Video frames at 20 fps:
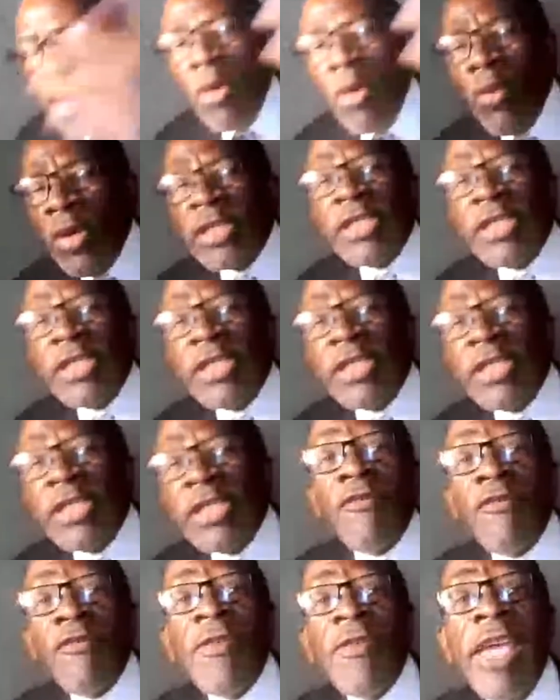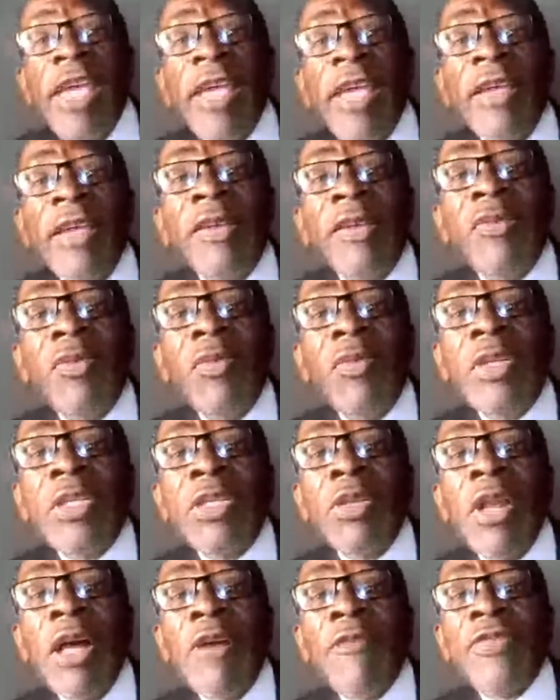We still
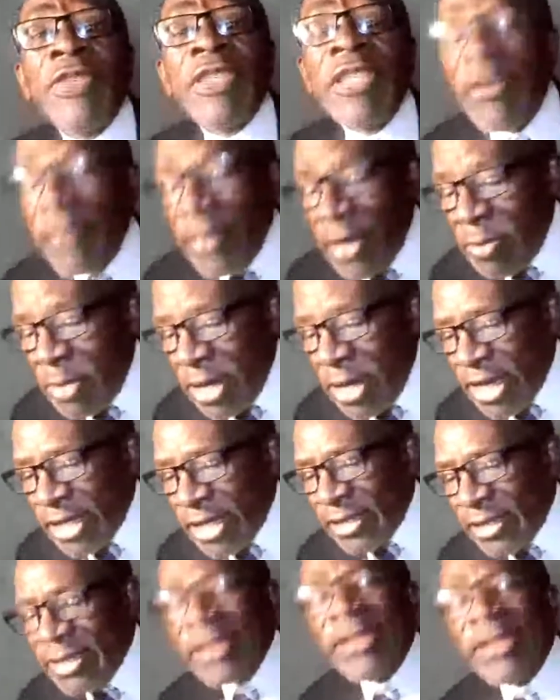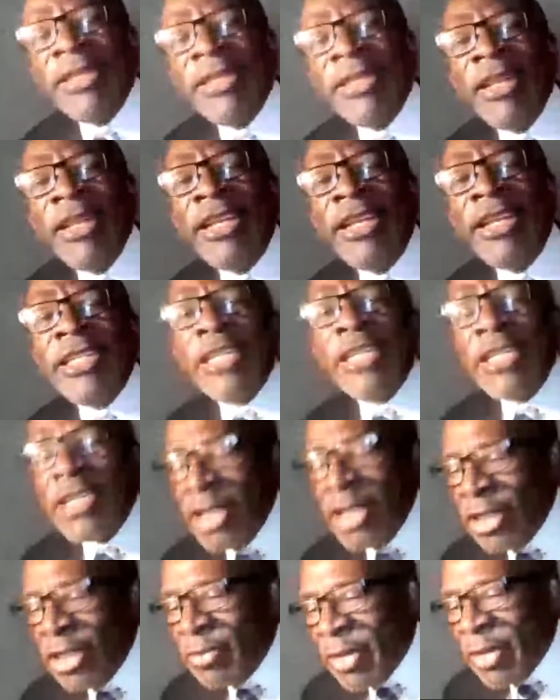have 7 minutes. Ladies and
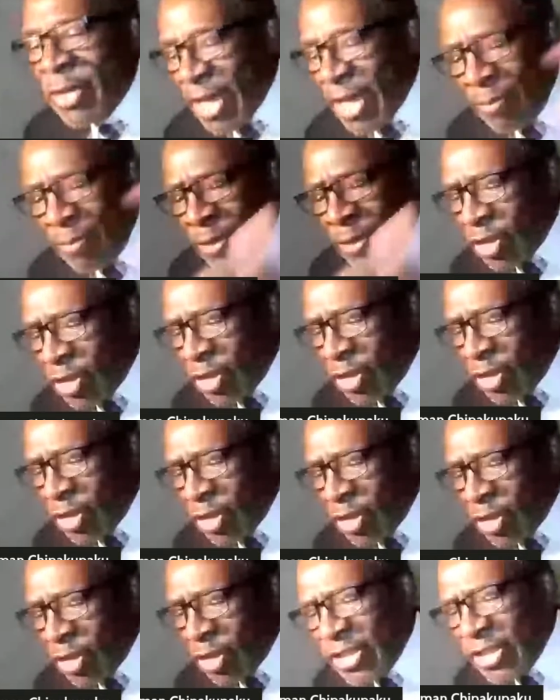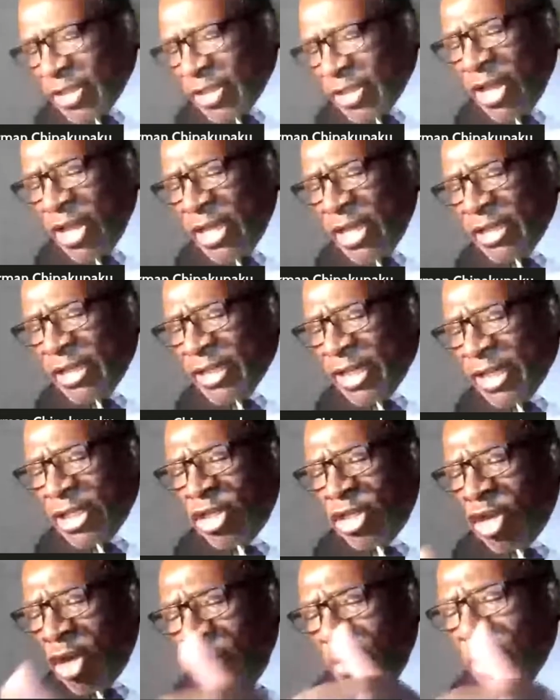gentlemen, it's strange that
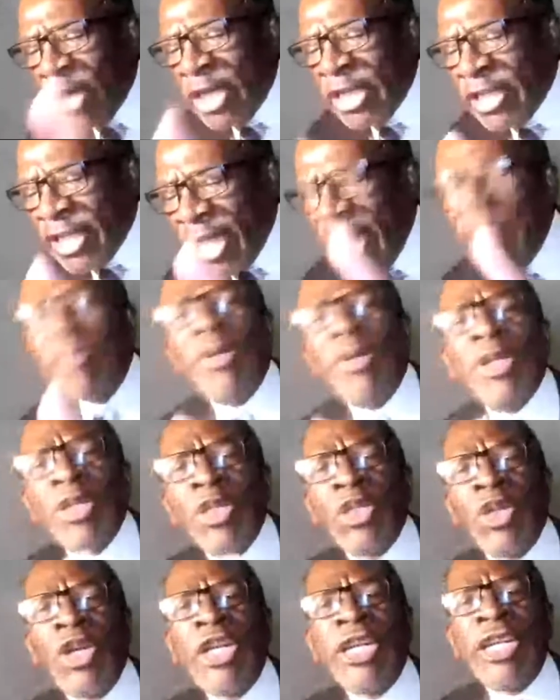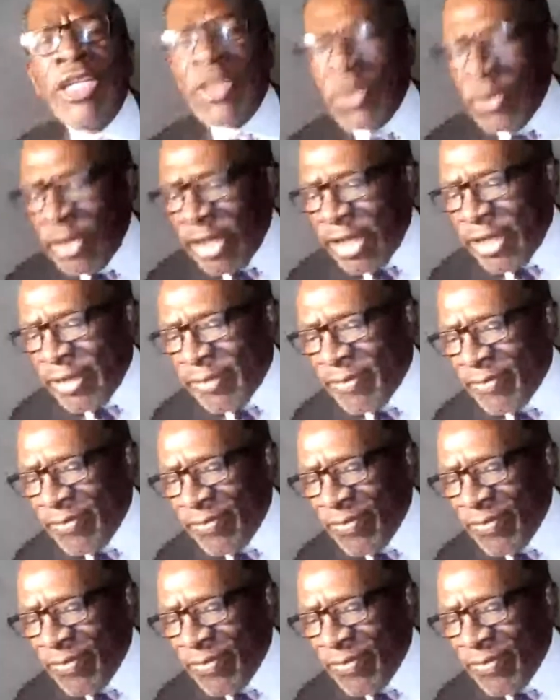nobody's able to join us today.